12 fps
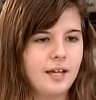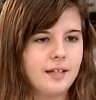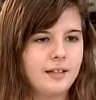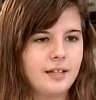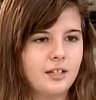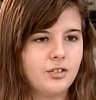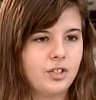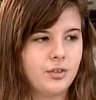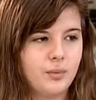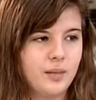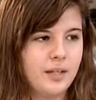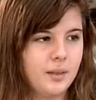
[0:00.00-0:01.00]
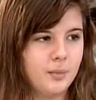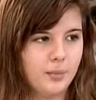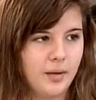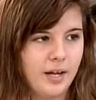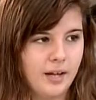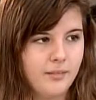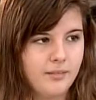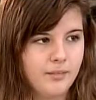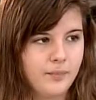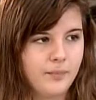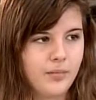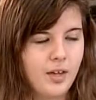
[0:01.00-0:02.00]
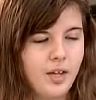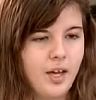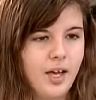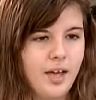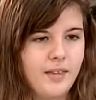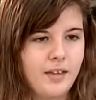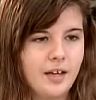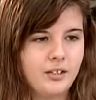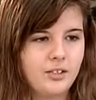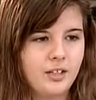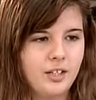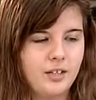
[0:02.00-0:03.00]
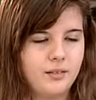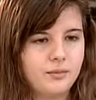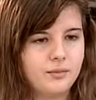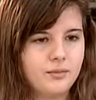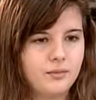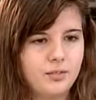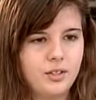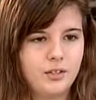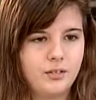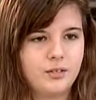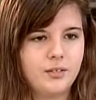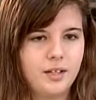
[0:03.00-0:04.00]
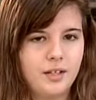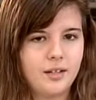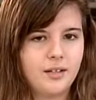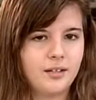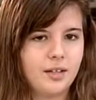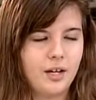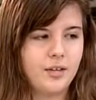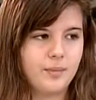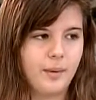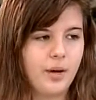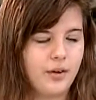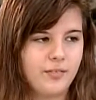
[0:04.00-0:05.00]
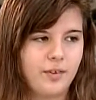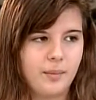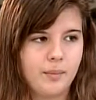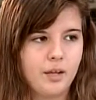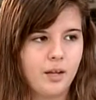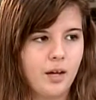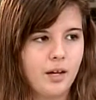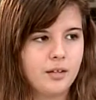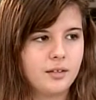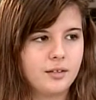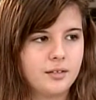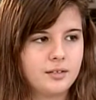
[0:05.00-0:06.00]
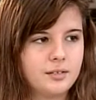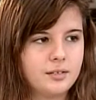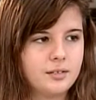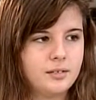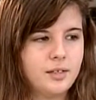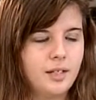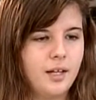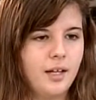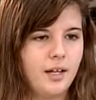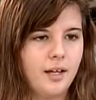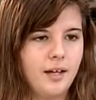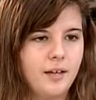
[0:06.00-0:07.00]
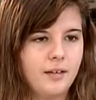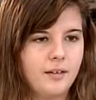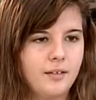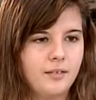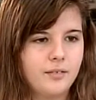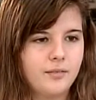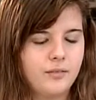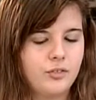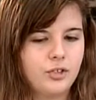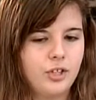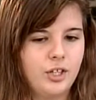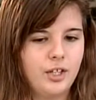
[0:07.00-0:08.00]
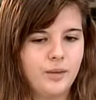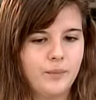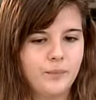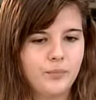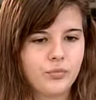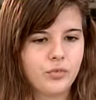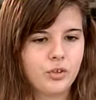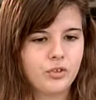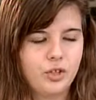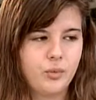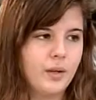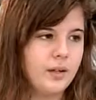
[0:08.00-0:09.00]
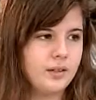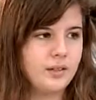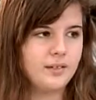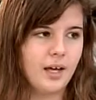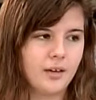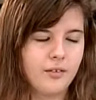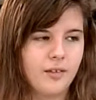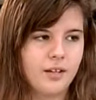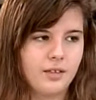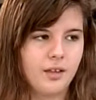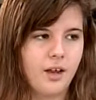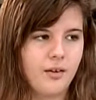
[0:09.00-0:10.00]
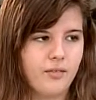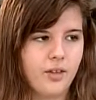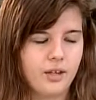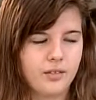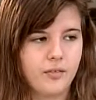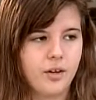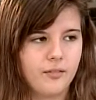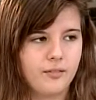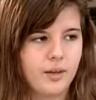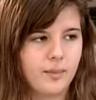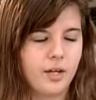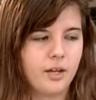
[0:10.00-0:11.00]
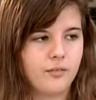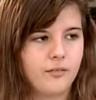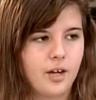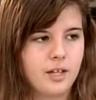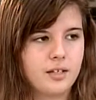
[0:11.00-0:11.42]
That she's really brave, and that she like cares about her family a lot, and she's willing to sacrifice a lot of things for her family and her friends.